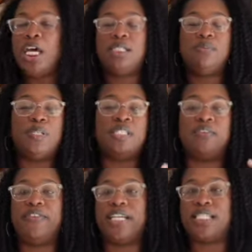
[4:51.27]

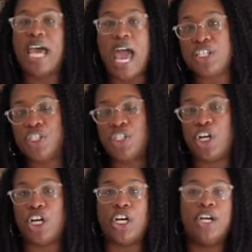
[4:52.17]
specific
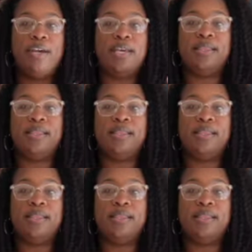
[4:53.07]
texture,